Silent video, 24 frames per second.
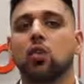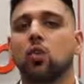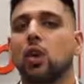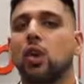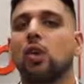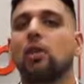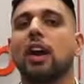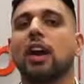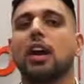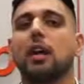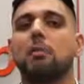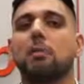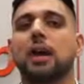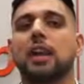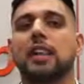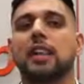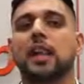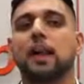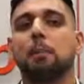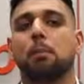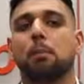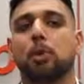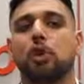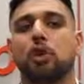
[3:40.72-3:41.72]
We recommend
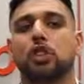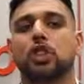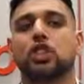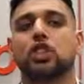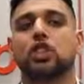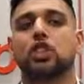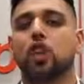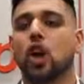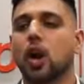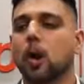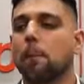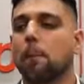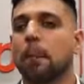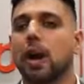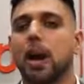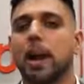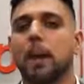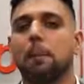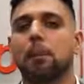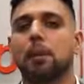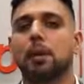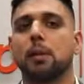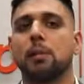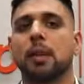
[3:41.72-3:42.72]
that employers start by
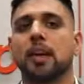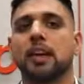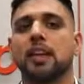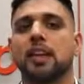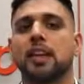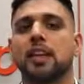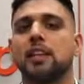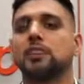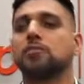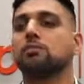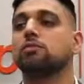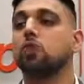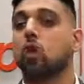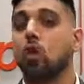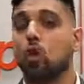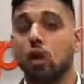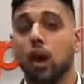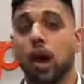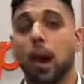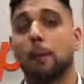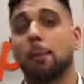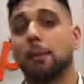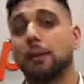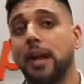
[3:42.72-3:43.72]
implementing
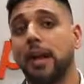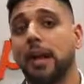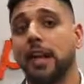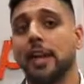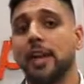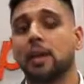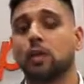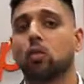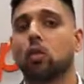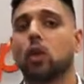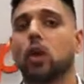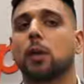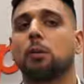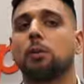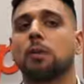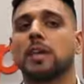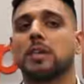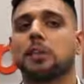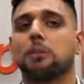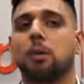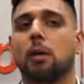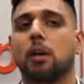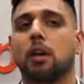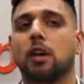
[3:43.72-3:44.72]
or updating
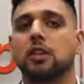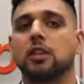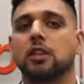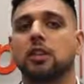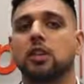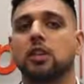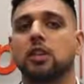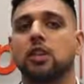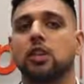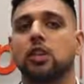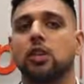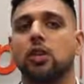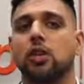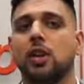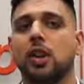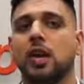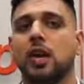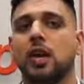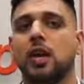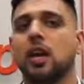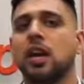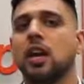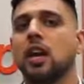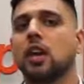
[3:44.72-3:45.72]
workplace policies,
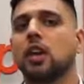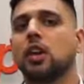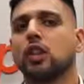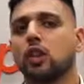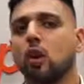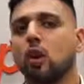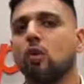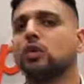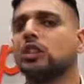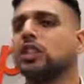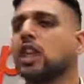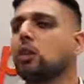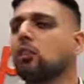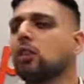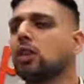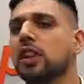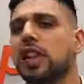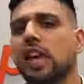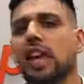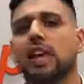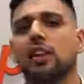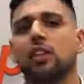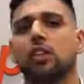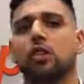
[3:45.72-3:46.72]
including those that
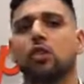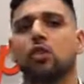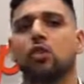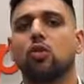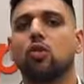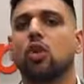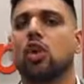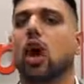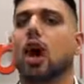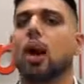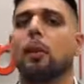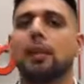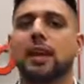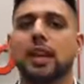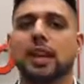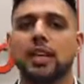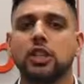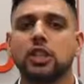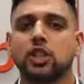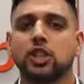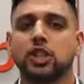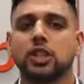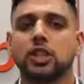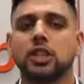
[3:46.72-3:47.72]
relate to
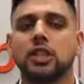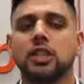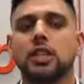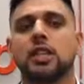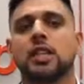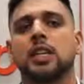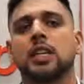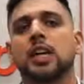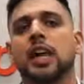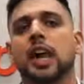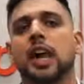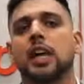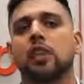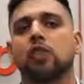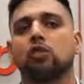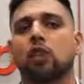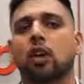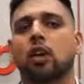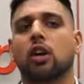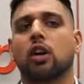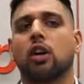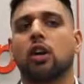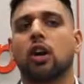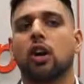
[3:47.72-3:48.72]
accommodation and
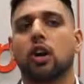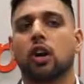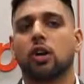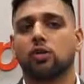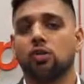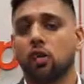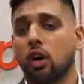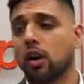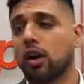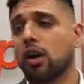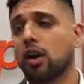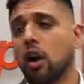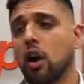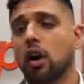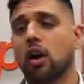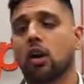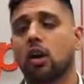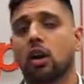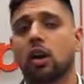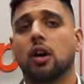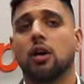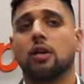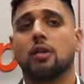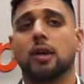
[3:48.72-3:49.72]
drug and
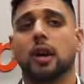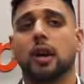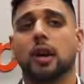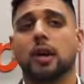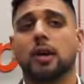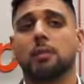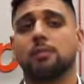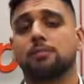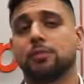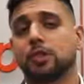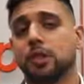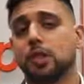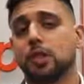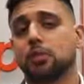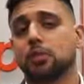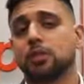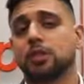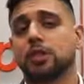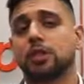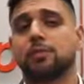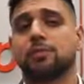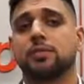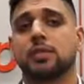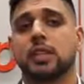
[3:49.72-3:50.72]
alcohol
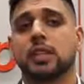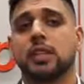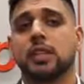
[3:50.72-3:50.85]
use.